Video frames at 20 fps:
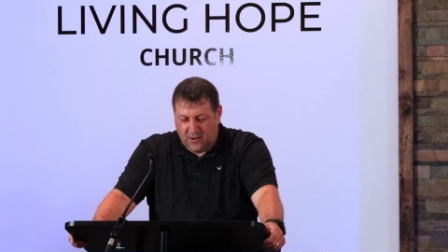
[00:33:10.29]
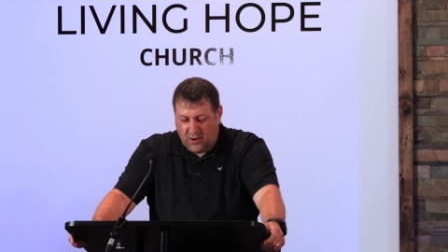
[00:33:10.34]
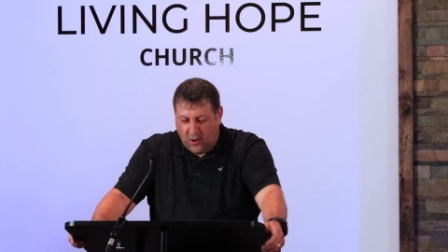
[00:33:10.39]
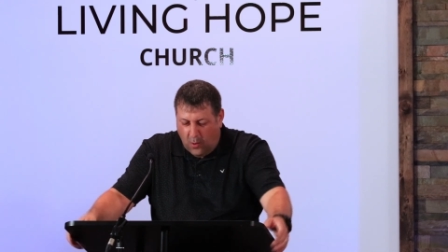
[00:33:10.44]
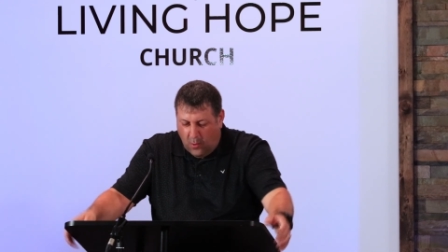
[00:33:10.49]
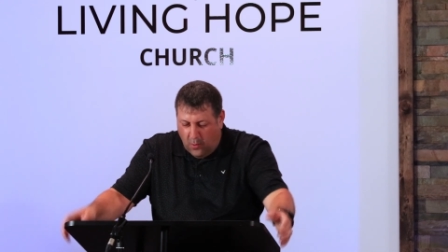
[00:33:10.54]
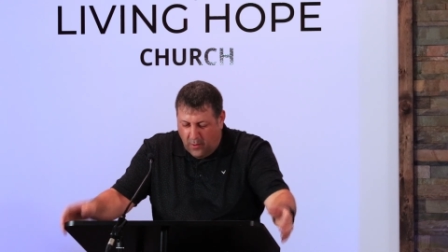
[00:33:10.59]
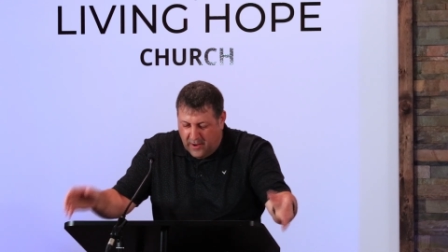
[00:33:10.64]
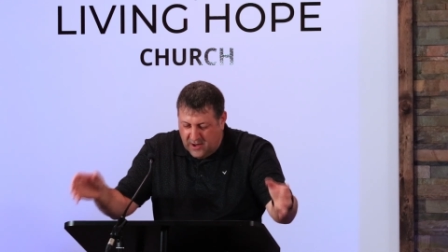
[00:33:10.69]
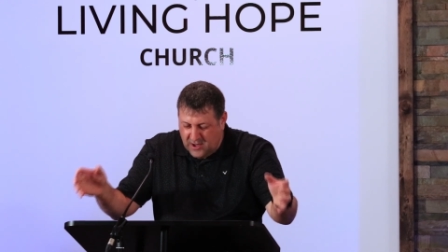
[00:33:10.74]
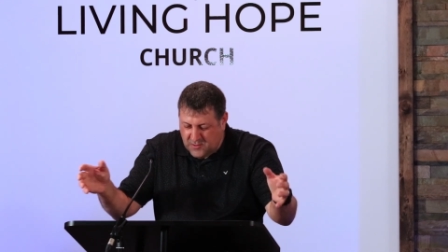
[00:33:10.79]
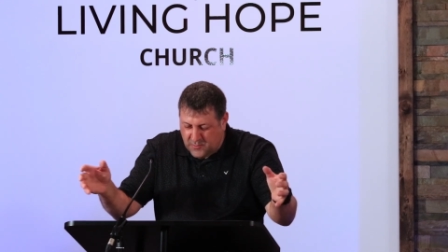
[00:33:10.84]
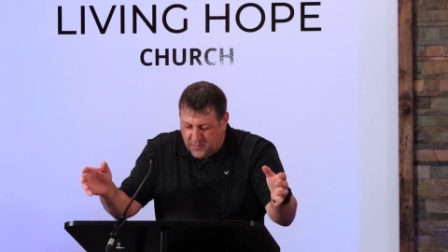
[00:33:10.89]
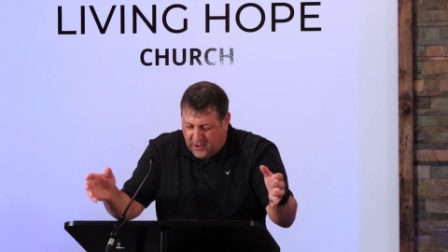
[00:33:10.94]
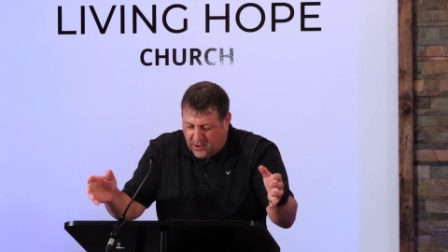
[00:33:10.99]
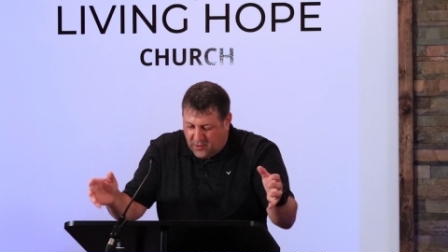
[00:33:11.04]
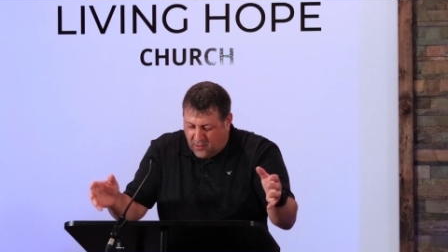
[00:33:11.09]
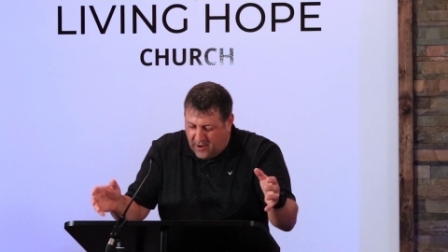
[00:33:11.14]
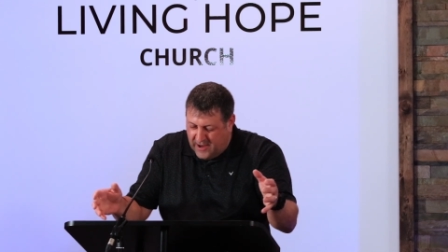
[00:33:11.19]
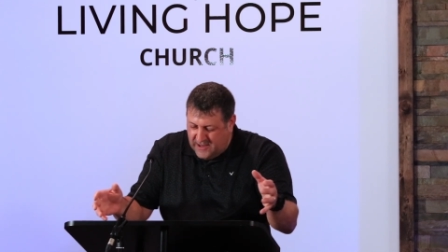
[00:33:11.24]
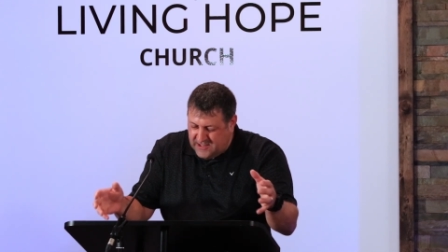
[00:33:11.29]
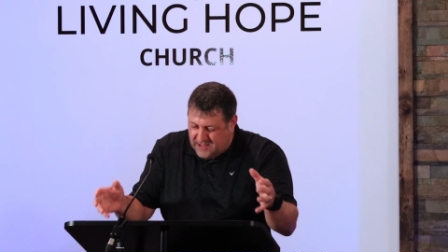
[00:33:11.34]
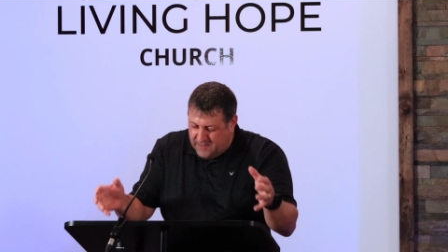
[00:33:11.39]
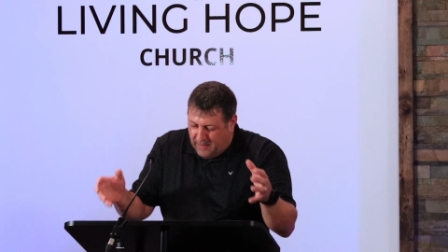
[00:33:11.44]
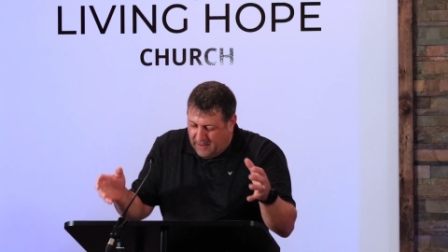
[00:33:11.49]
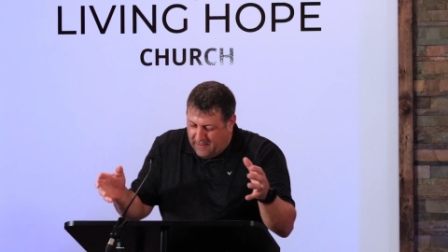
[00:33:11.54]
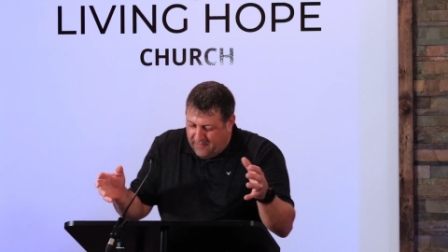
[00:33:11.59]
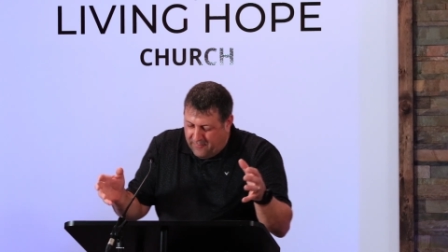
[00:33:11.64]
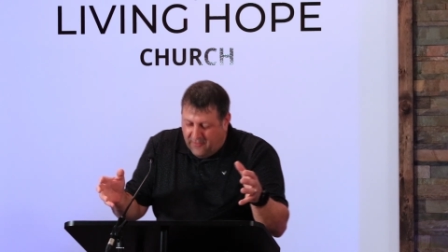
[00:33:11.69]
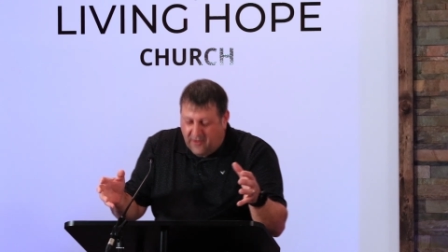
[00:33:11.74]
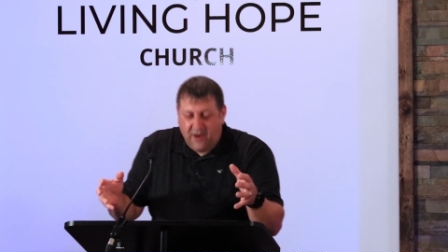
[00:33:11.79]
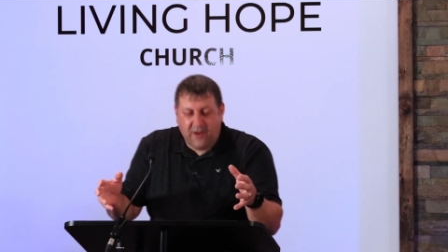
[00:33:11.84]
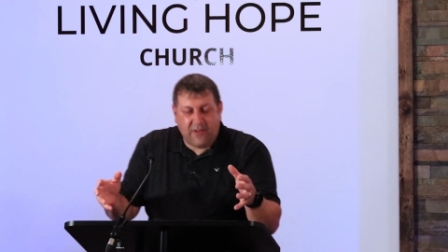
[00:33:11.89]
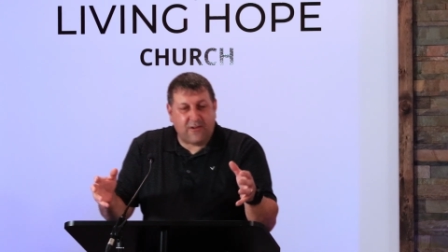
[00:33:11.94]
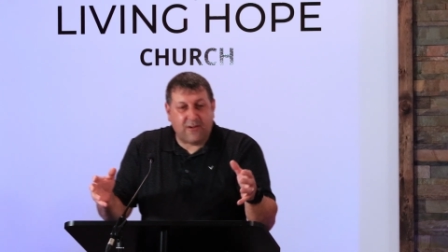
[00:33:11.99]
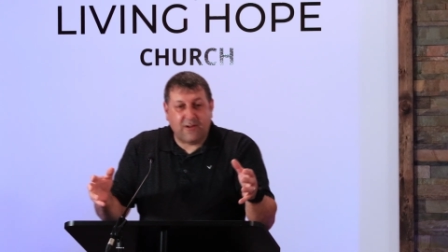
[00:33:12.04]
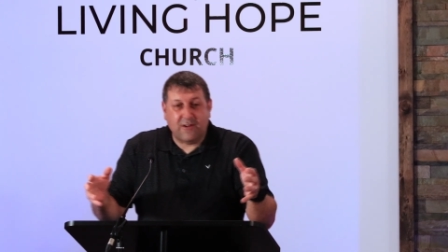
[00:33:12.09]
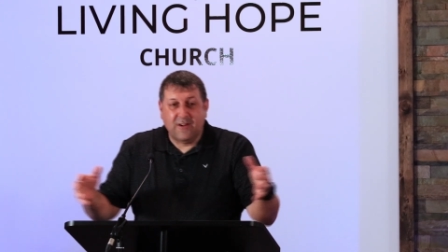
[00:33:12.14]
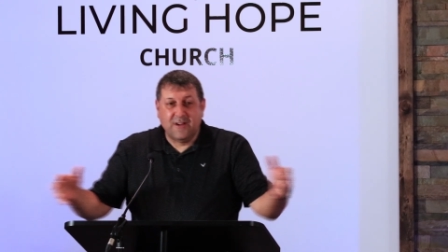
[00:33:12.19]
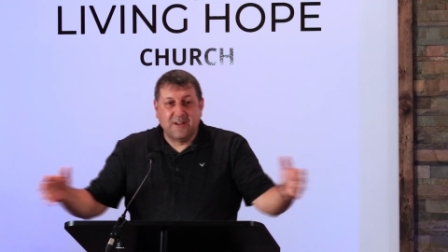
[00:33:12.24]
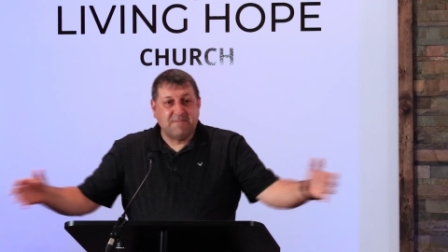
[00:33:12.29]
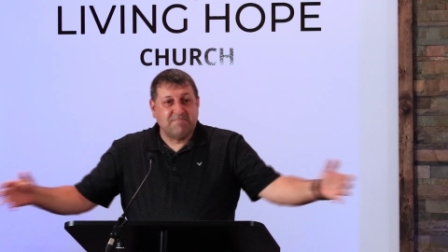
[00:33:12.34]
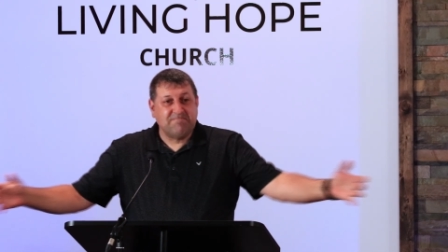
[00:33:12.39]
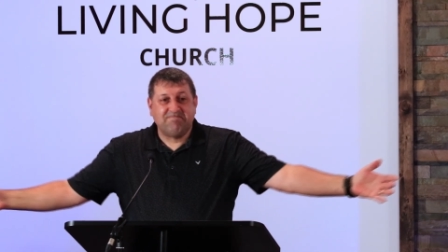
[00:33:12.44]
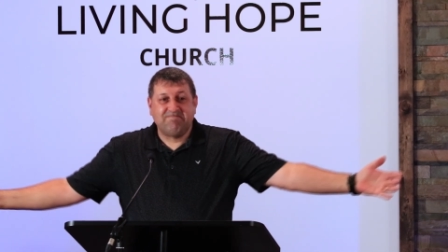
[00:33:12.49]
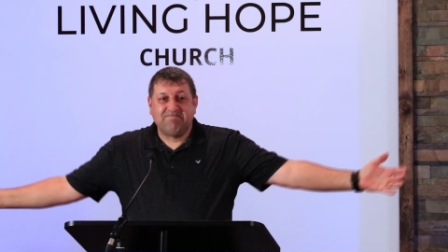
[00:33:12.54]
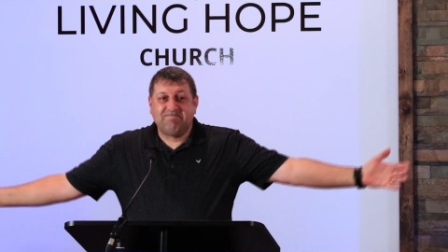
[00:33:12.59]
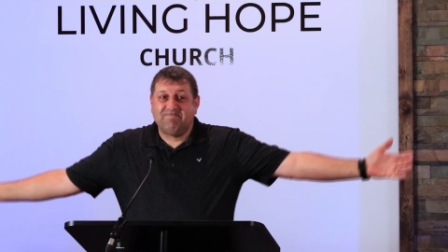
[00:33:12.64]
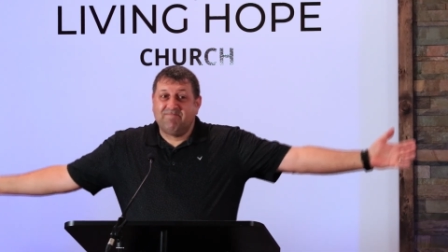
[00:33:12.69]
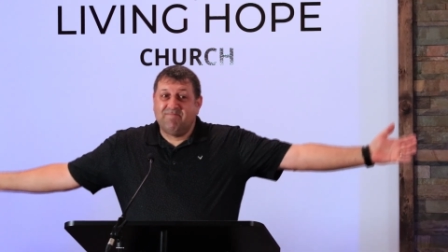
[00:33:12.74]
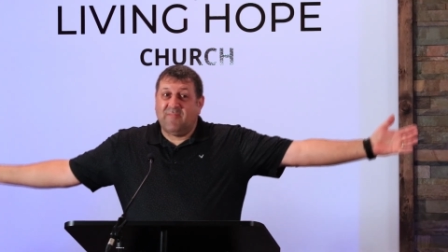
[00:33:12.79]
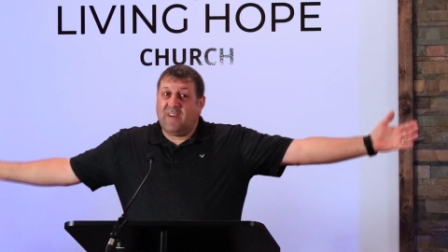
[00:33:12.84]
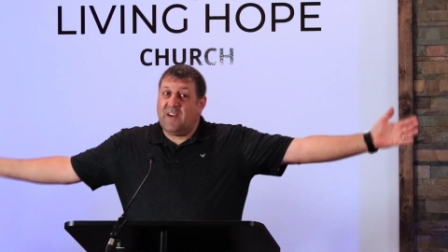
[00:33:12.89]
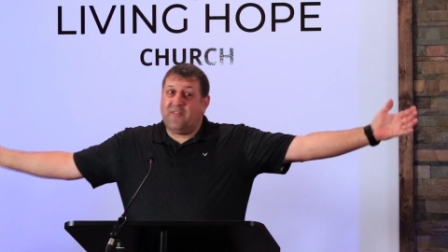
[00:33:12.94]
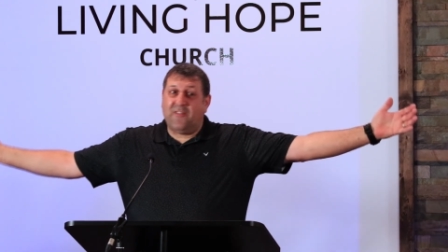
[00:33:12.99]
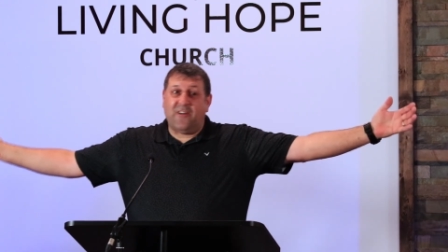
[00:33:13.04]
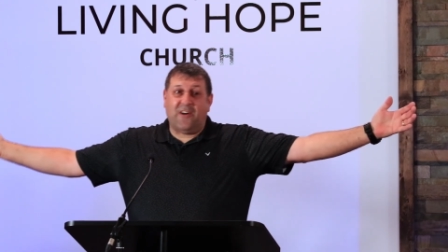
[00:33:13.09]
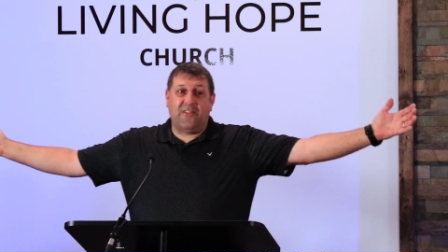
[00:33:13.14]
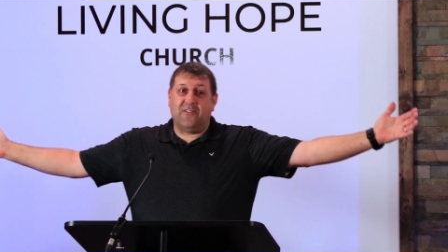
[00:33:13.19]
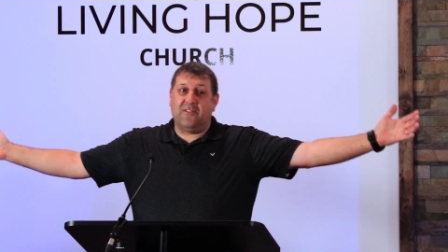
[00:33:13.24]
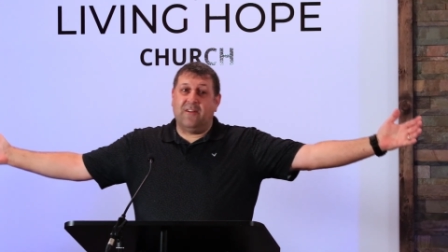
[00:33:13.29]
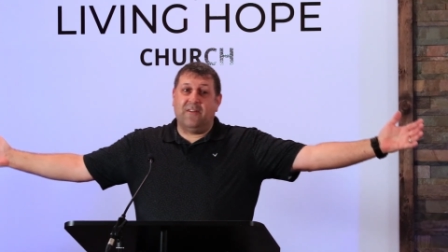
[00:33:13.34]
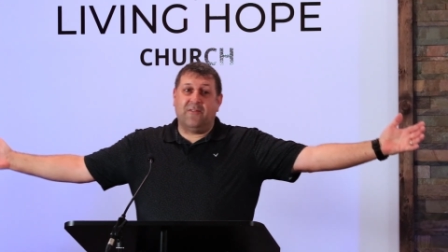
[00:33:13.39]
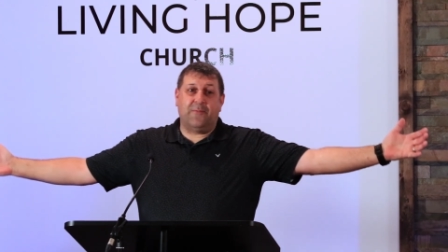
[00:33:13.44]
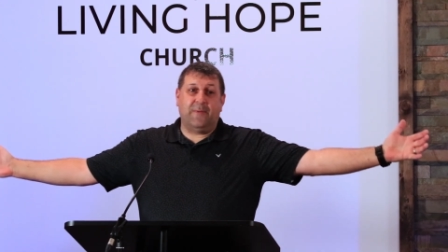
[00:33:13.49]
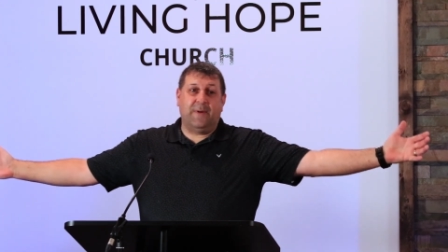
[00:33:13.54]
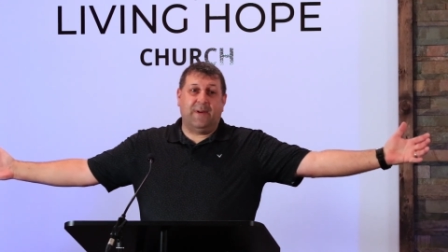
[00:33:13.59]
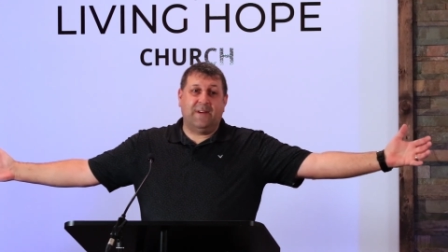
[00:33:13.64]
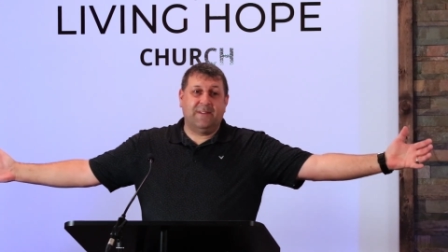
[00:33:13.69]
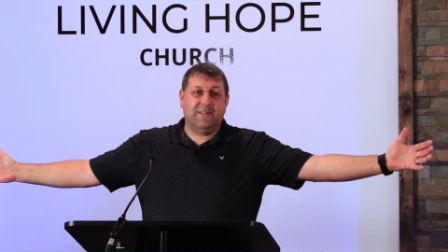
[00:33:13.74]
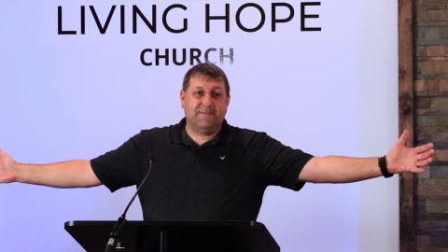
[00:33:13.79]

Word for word: co heirs with Christ and my Father. My Father loves me.